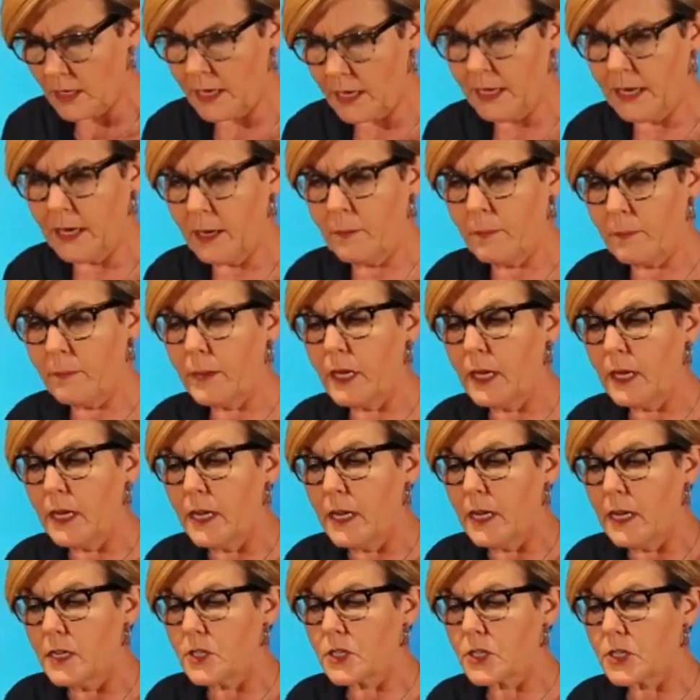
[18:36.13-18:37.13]
Um,
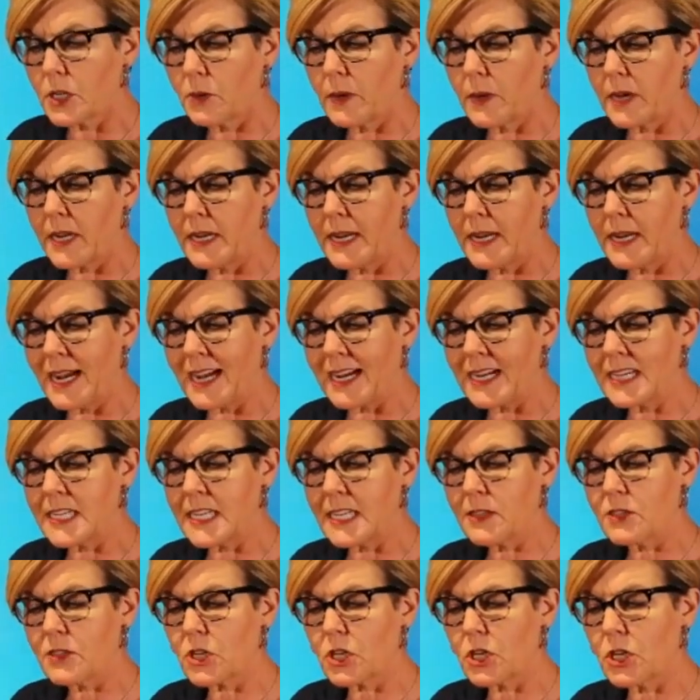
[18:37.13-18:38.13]
so in
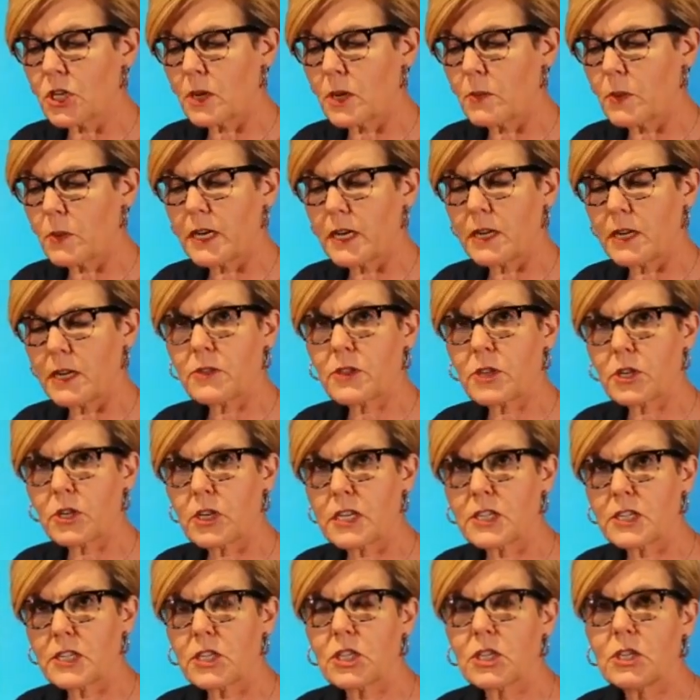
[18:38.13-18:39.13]
1931 and
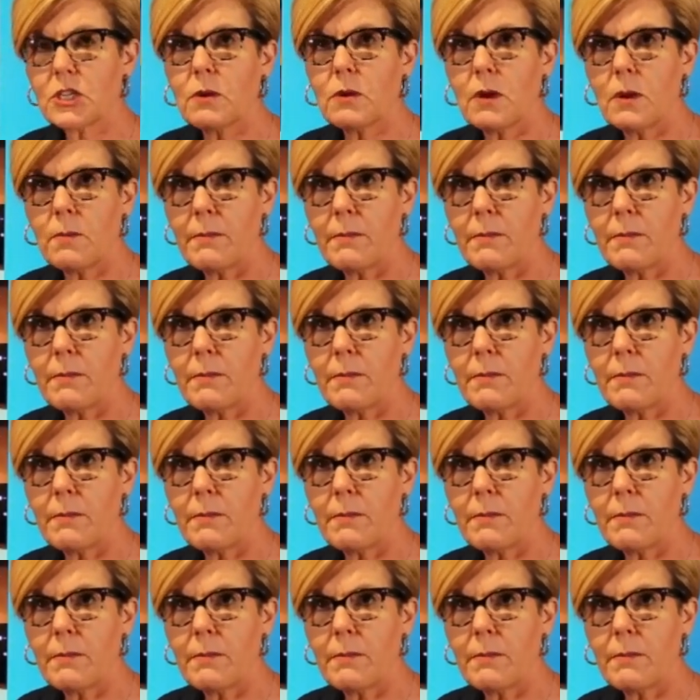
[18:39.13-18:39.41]
32,